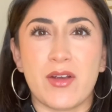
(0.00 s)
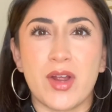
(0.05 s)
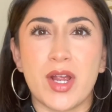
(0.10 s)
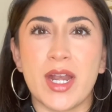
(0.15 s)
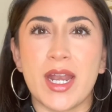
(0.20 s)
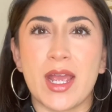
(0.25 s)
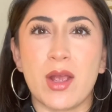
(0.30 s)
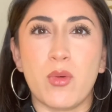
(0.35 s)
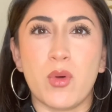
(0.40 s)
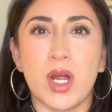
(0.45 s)
and
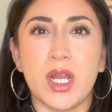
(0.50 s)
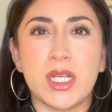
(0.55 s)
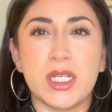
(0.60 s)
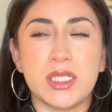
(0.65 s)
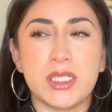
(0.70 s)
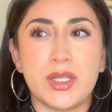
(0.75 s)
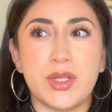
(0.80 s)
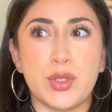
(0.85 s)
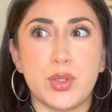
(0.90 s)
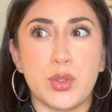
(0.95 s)
I want
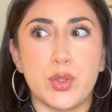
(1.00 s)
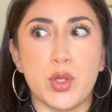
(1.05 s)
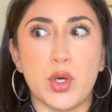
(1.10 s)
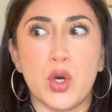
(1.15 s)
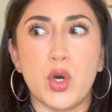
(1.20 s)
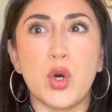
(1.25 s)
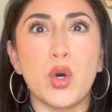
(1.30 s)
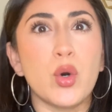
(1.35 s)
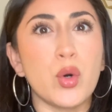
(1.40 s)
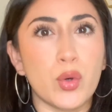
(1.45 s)
the
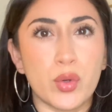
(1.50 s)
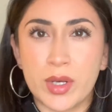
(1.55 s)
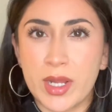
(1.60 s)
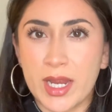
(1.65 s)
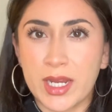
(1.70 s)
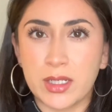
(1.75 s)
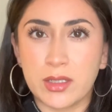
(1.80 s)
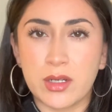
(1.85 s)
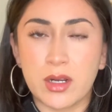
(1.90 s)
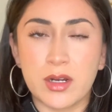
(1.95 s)
whole
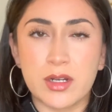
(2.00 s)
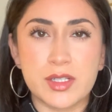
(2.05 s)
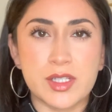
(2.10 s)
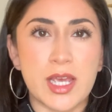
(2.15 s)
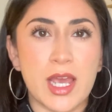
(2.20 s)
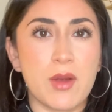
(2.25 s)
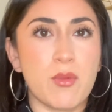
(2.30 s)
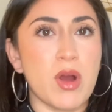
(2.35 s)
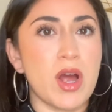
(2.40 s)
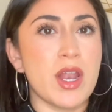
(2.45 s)
9 yards. I
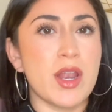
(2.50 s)
want